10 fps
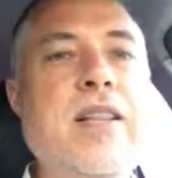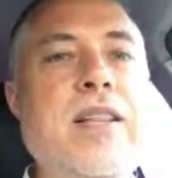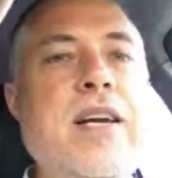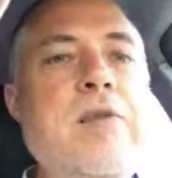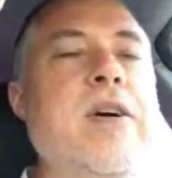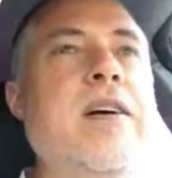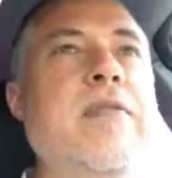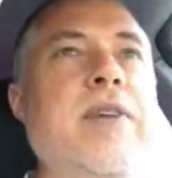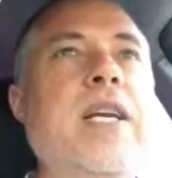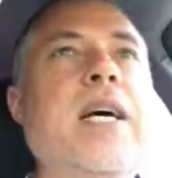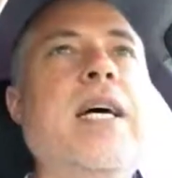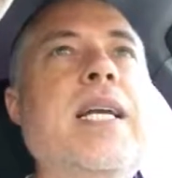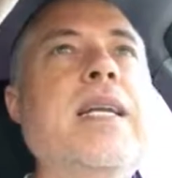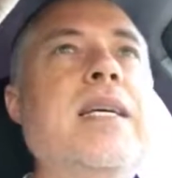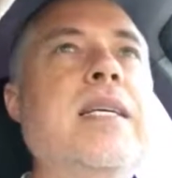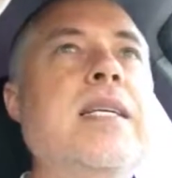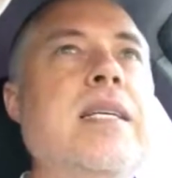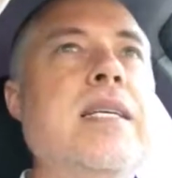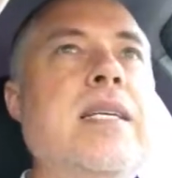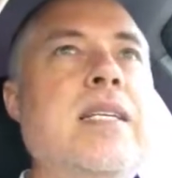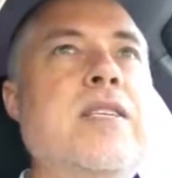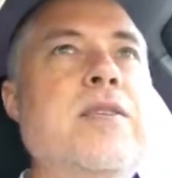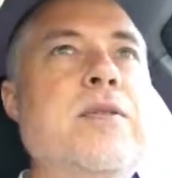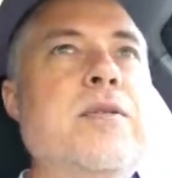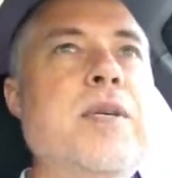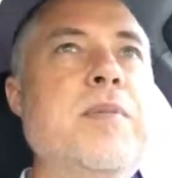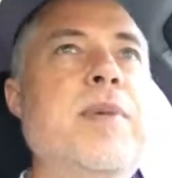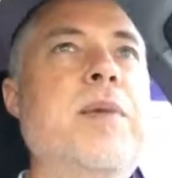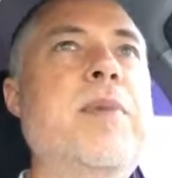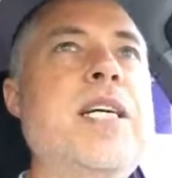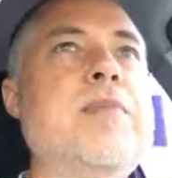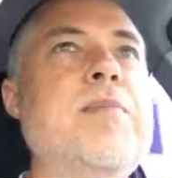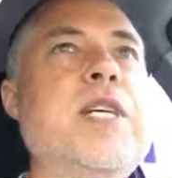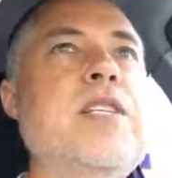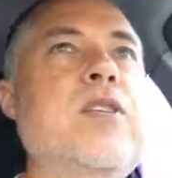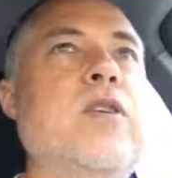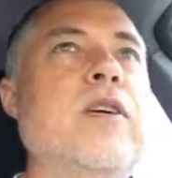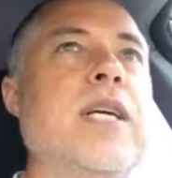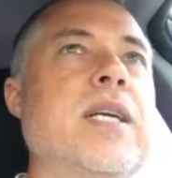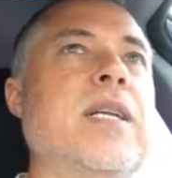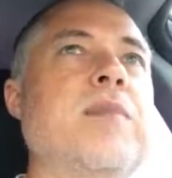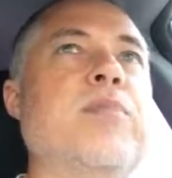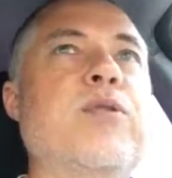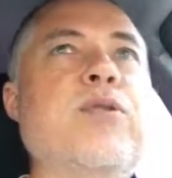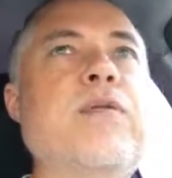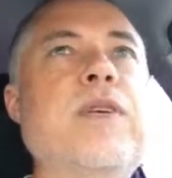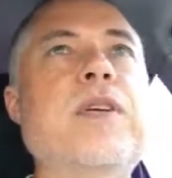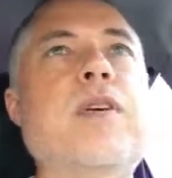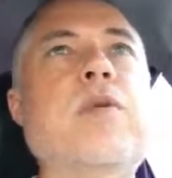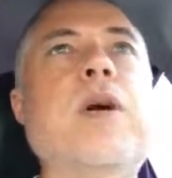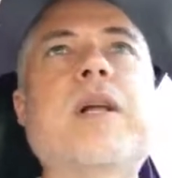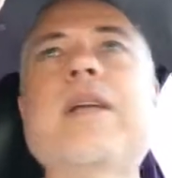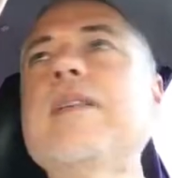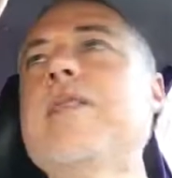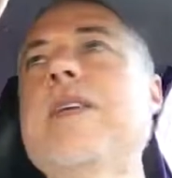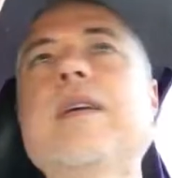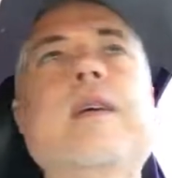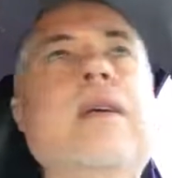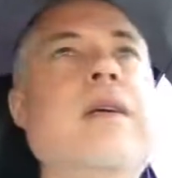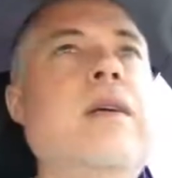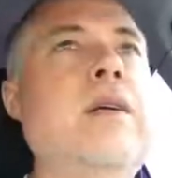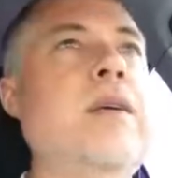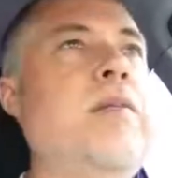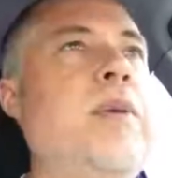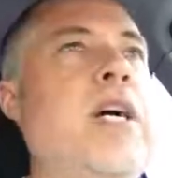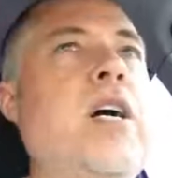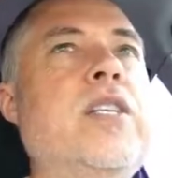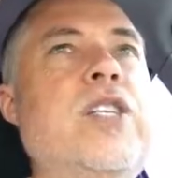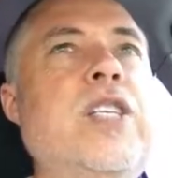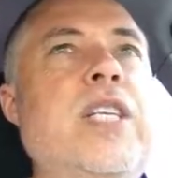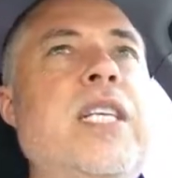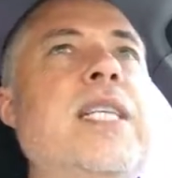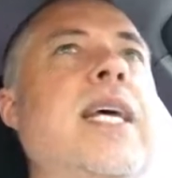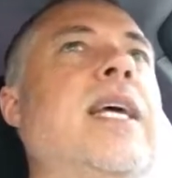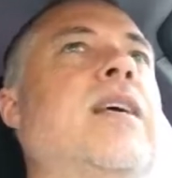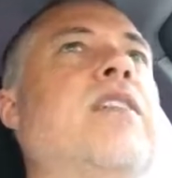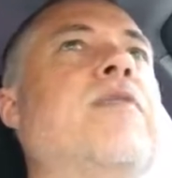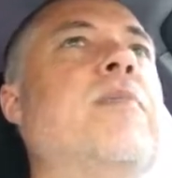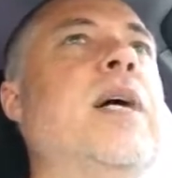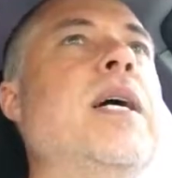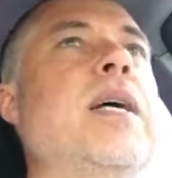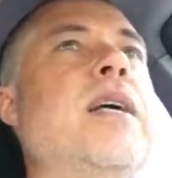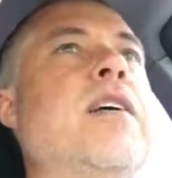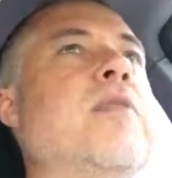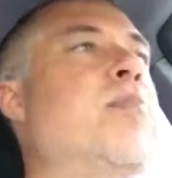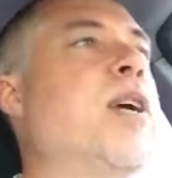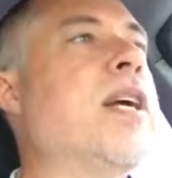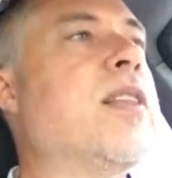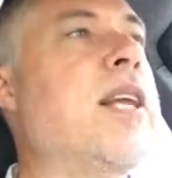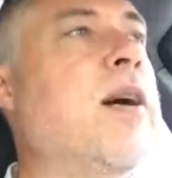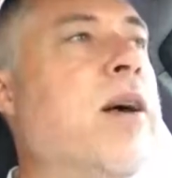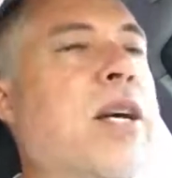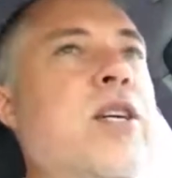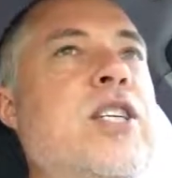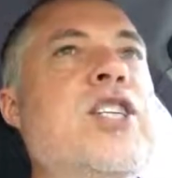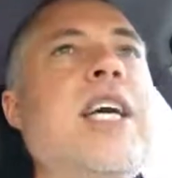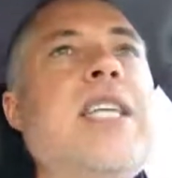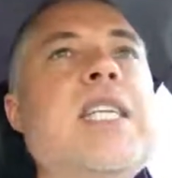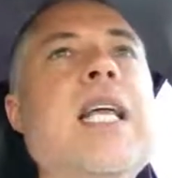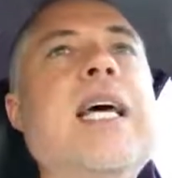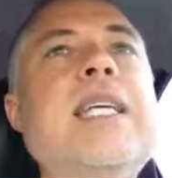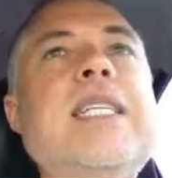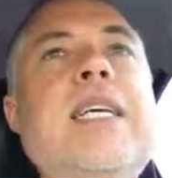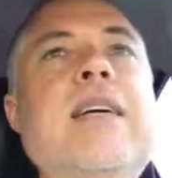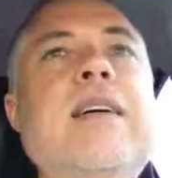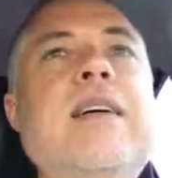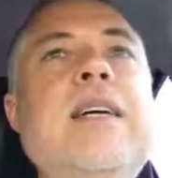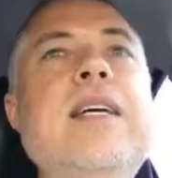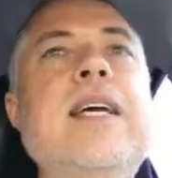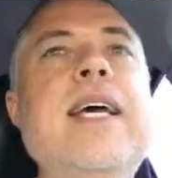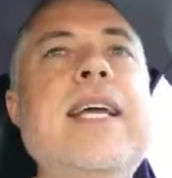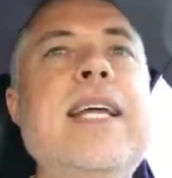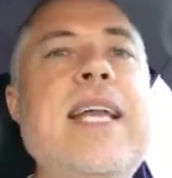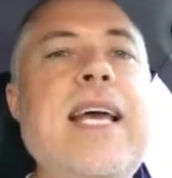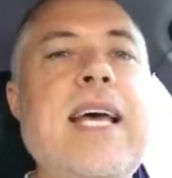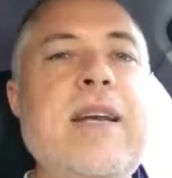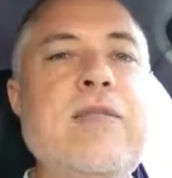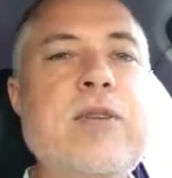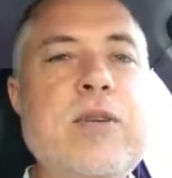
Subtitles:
that I wear every night to minimize my snoring and improve the quality of my oxygen intake and of my breath. Now, I could change lanes here and get ahead of two